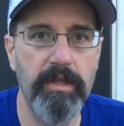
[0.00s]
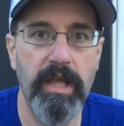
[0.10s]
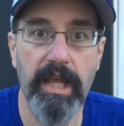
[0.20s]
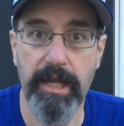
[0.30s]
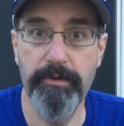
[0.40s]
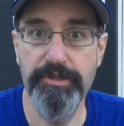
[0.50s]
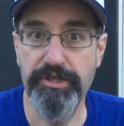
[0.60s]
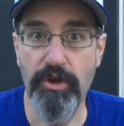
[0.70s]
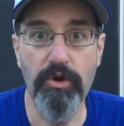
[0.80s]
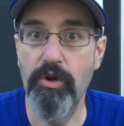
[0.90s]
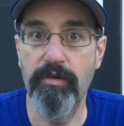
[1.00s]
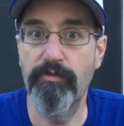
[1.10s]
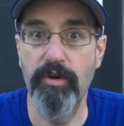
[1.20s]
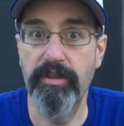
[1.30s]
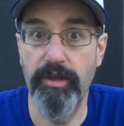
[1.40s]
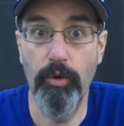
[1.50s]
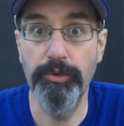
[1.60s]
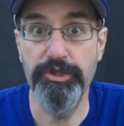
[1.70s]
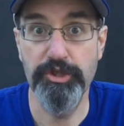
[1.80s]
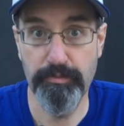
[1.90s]
He was the owner of one of the
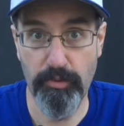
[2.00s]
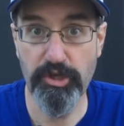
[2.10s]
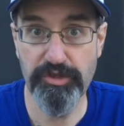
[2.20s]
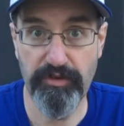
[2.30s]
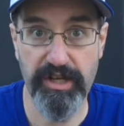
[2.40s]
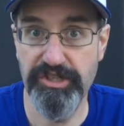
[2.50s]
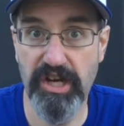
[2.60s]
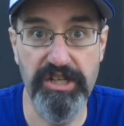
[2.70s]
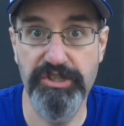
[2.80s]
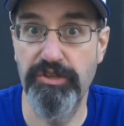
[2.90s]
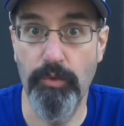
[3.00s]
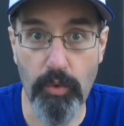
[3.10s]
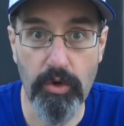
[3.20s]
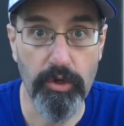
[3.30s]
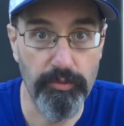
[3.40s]
oldest sports franchises in the world,